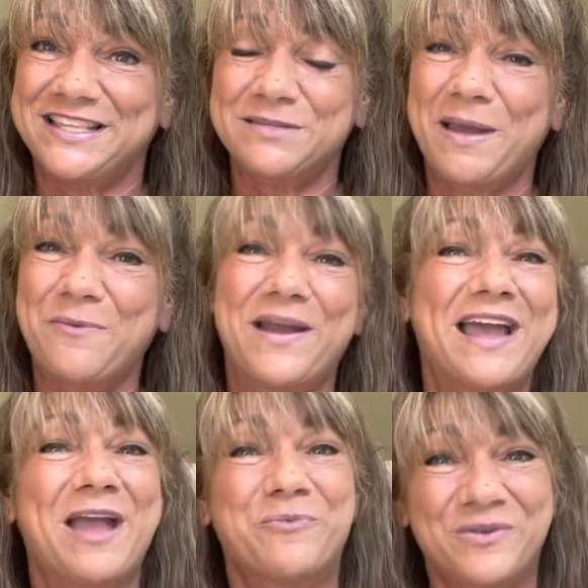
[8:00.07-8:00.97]
this my way.
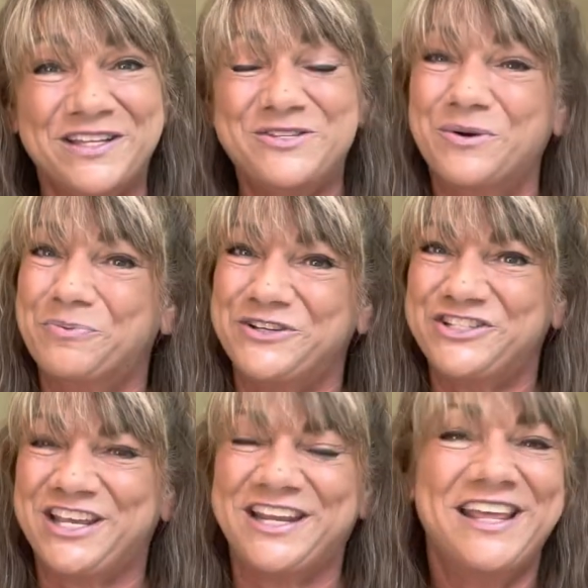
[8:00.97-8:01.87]
I really do
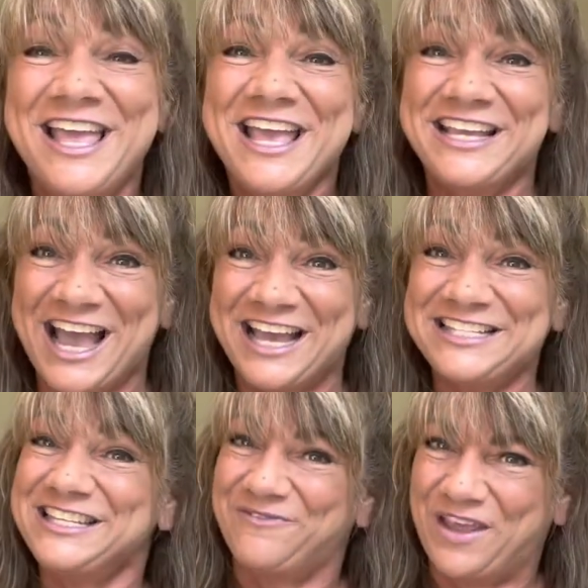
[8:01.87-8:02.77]
appreciate it.
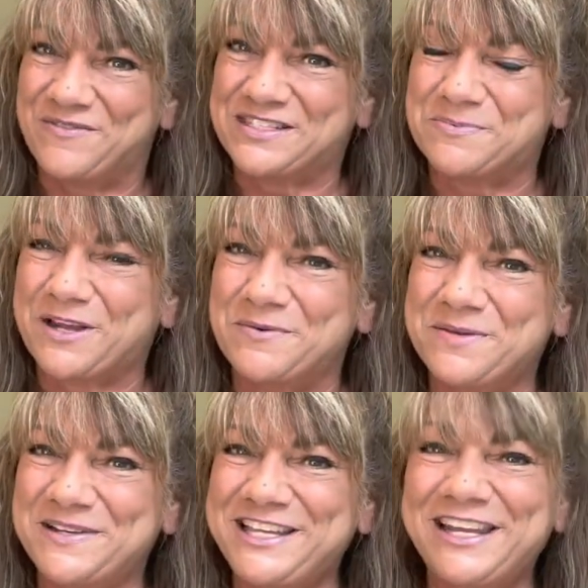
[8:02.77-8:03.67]
Guys, if you haven't subscribed to
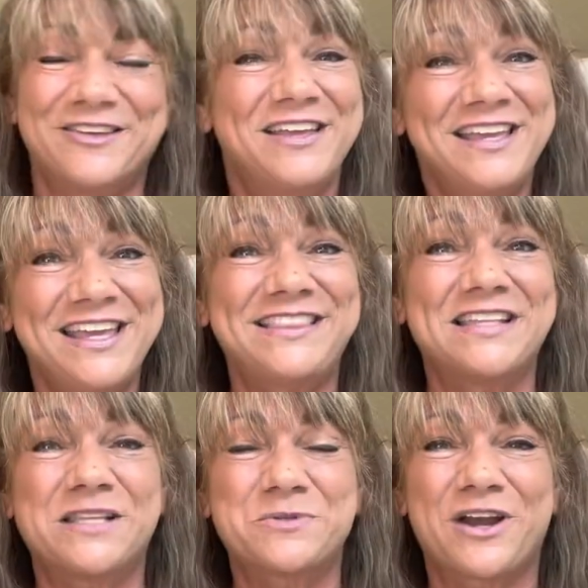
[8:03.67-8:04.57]
my channel, hit
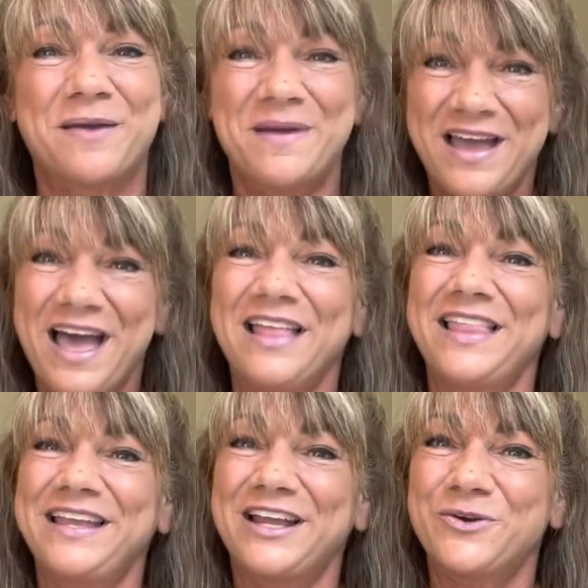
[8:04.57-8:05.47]
that subscribe. A
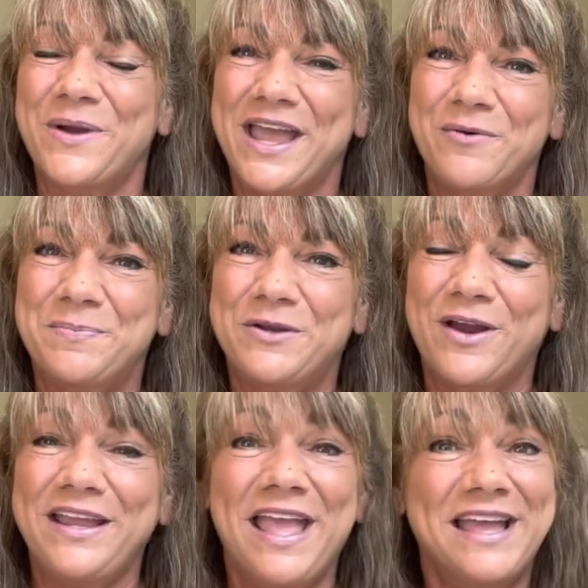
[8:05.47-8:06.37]
like on your way out would be
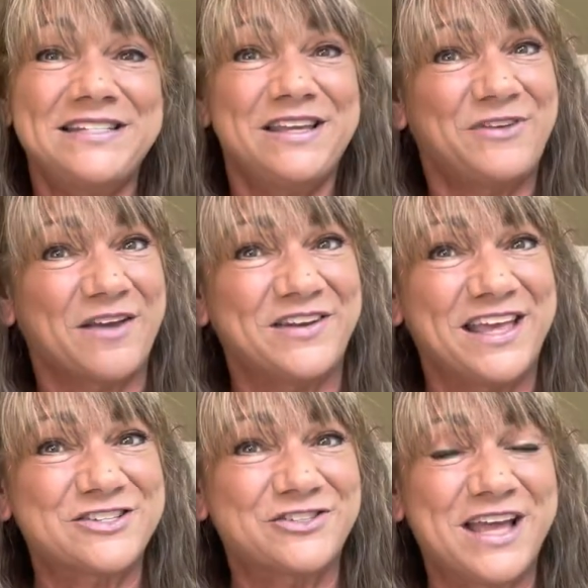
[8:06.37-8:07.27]
great, and if you have any
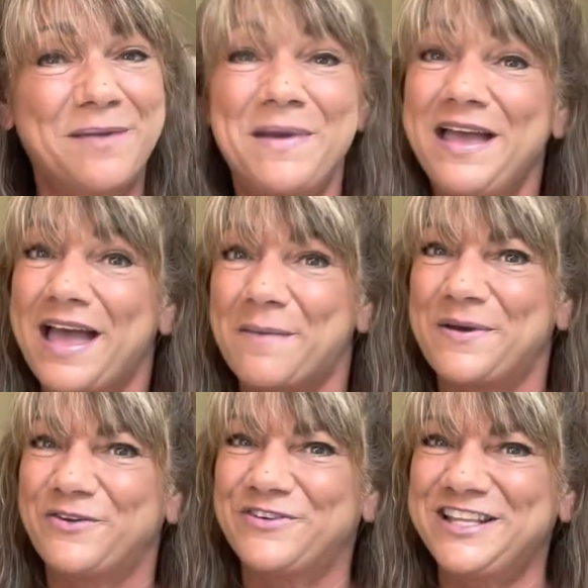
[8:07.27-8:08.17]
extra time, hop
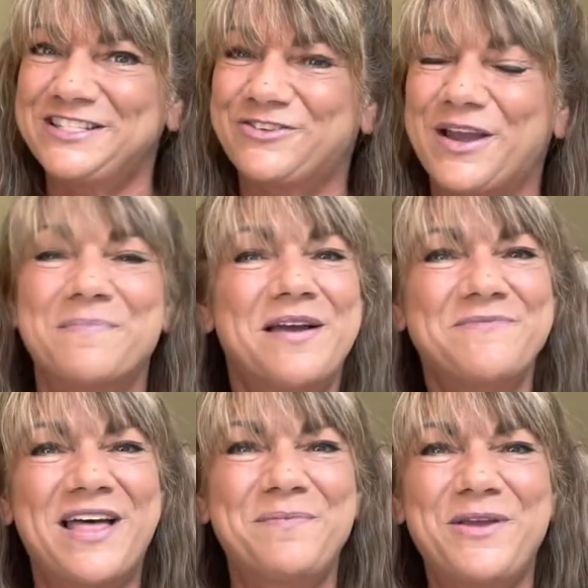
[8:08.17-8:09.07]
on over to Instagram.
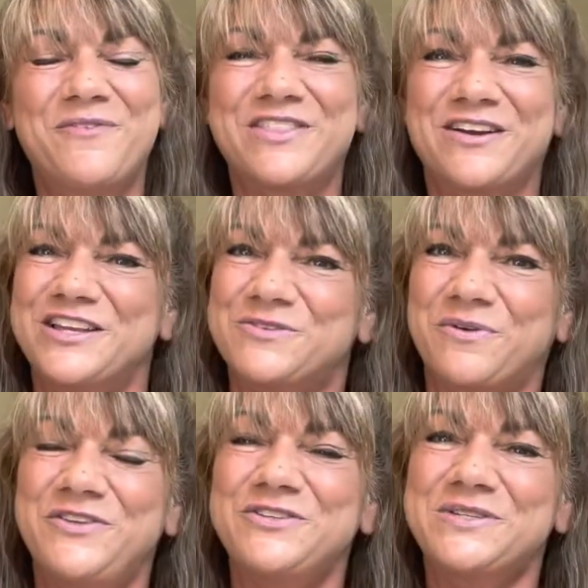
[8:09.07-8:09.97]
Follow me over there. It's
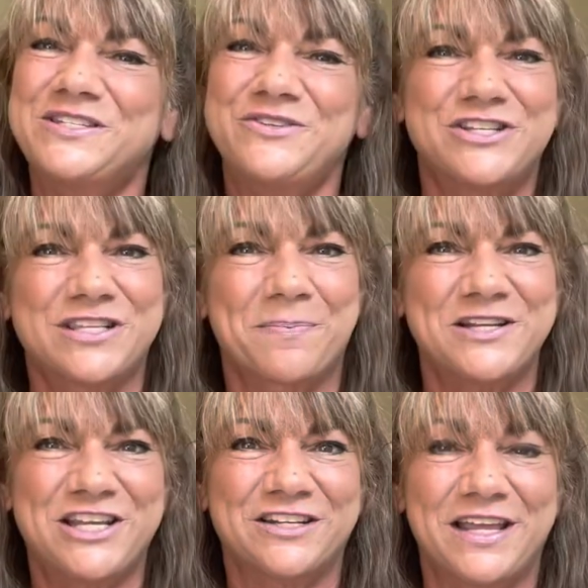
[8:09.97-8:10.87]
Reviews with Sue, just like my
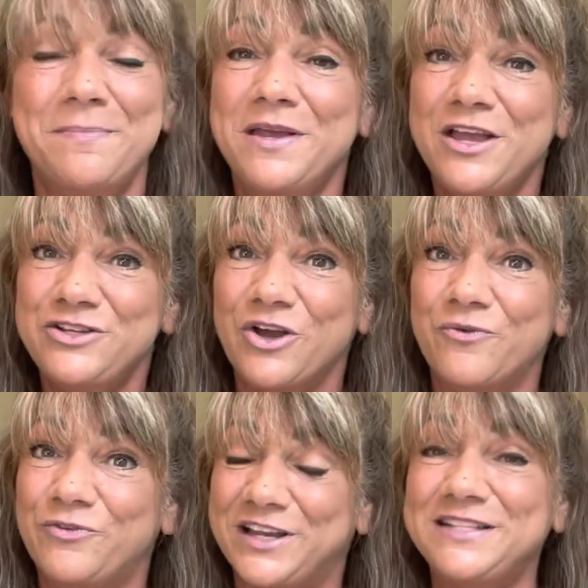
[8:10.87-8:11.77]
channel name.
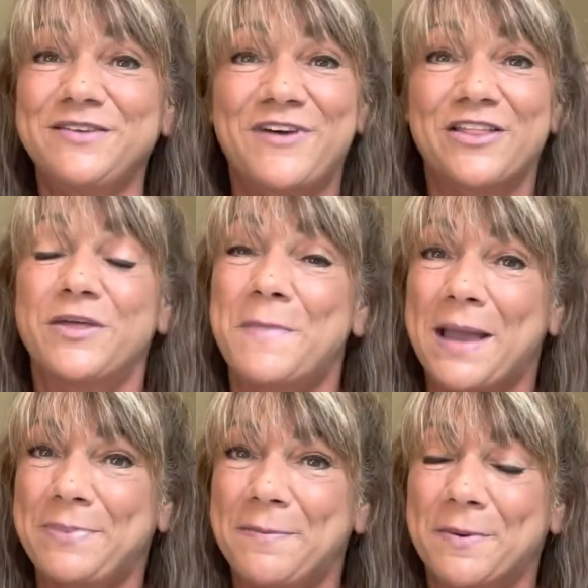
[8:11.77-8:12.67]
Don't forget to follow the
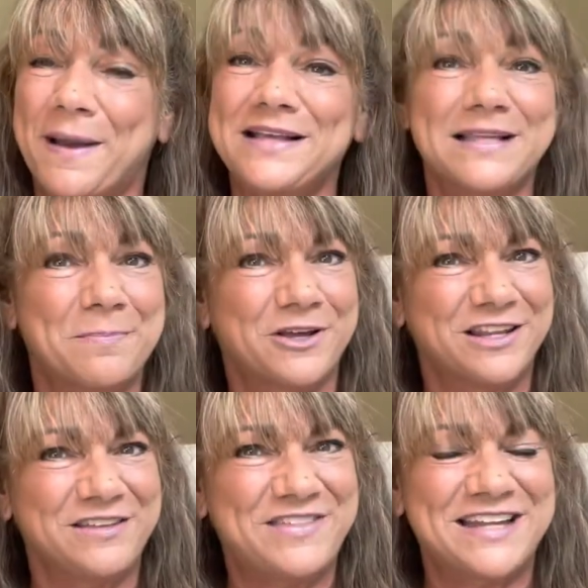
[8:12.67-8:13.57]
My Paper Box. I'm going
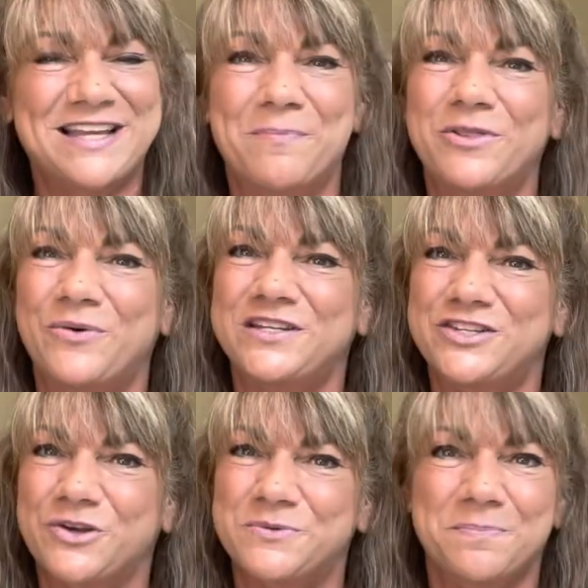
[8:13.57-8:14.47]
to leave that down below in the
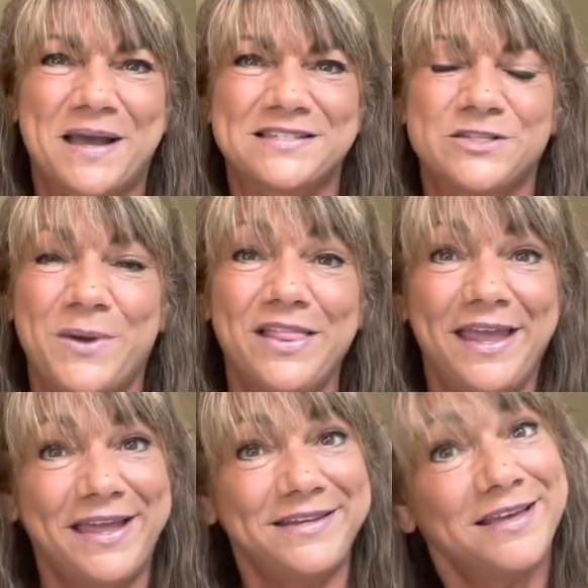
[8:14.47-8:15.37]
description box as well,
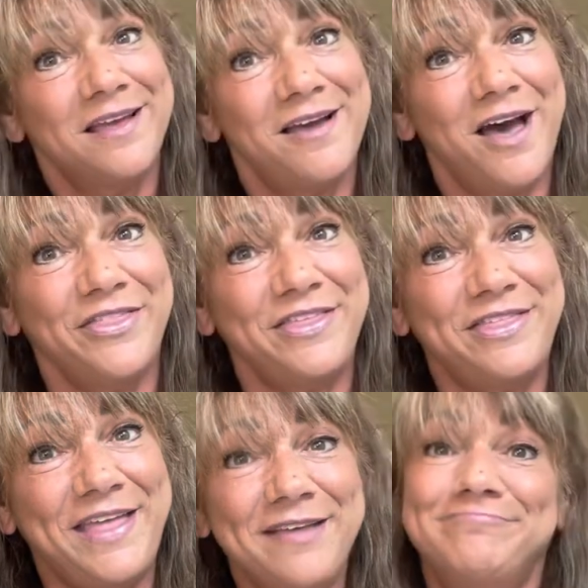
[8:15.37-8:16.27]
and other
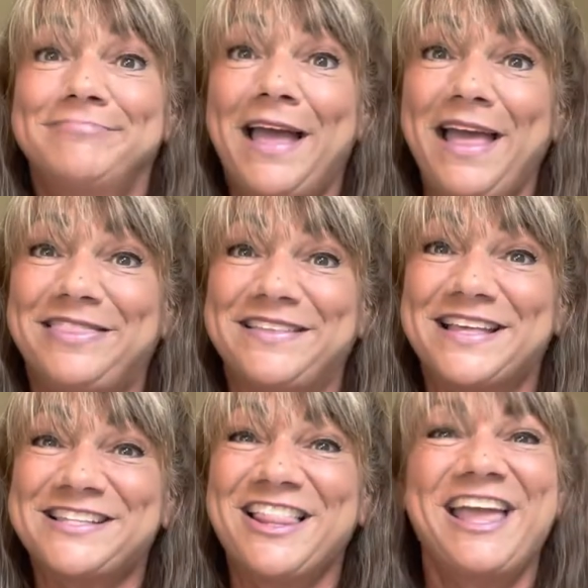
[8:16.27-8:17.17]
than that, I think
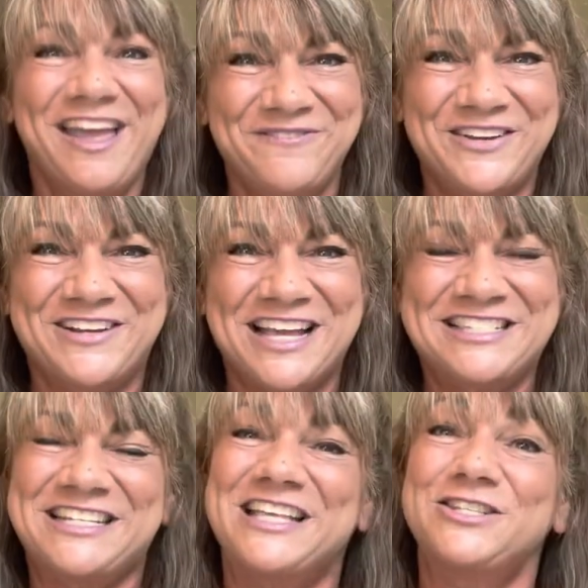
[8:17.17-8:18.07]
that's all I have for you guys
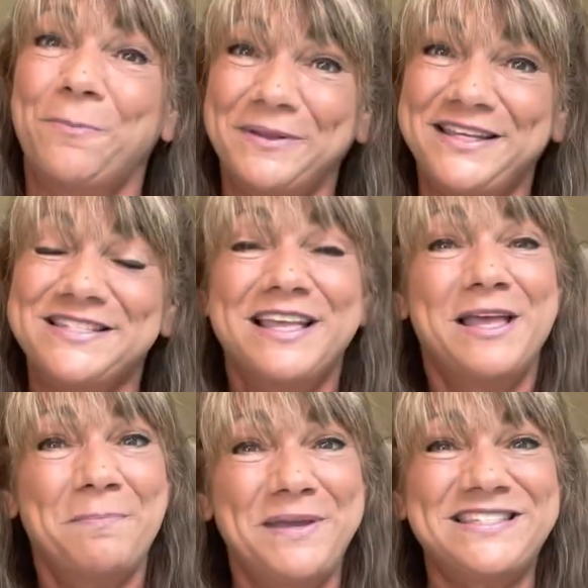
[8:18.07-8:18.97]
today. So please
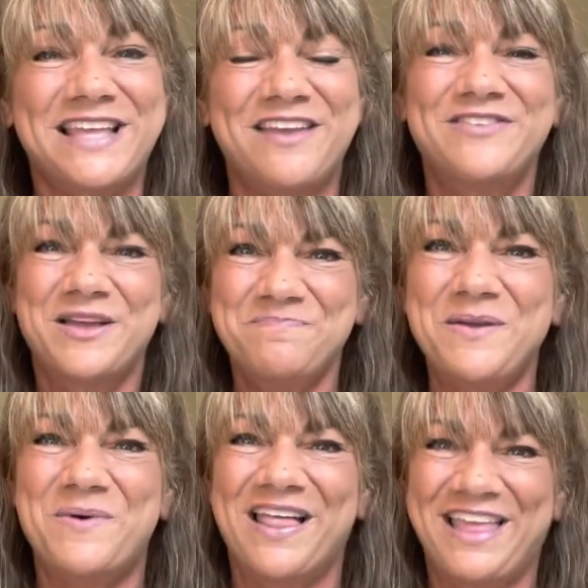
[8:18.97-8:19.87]
be safe,
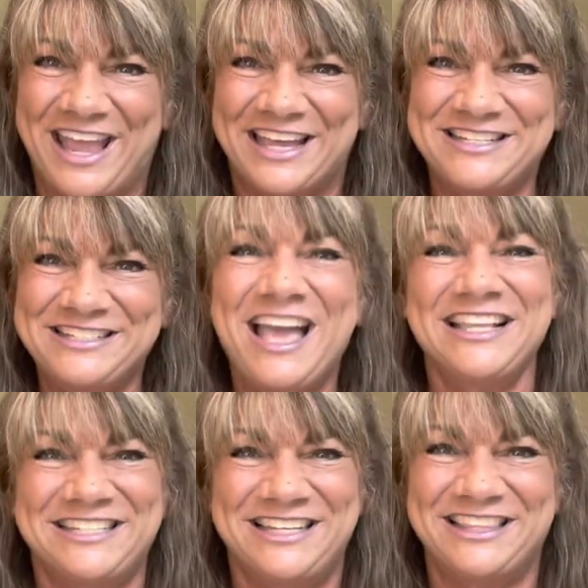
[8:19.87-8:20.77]
be well, and
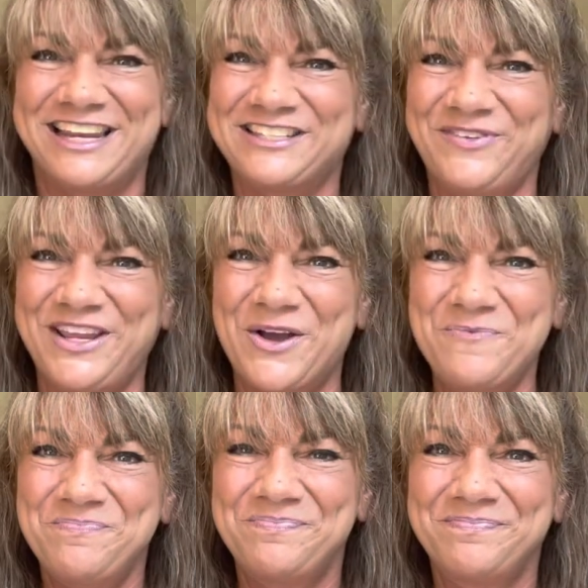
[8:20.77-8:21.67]
I'll see you in the next video.
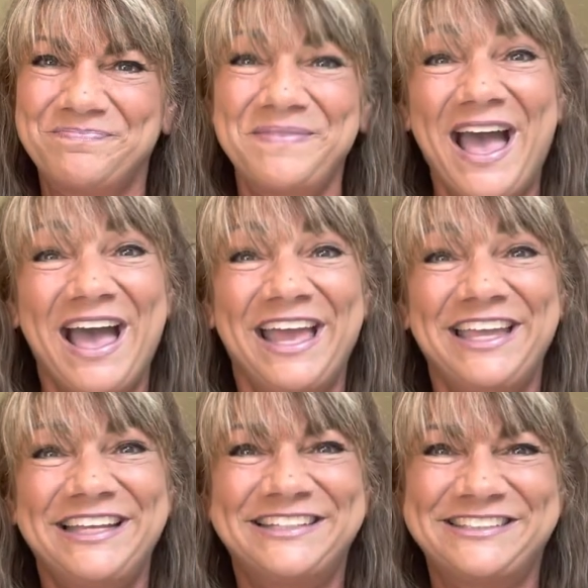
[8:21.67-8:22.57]
Bye.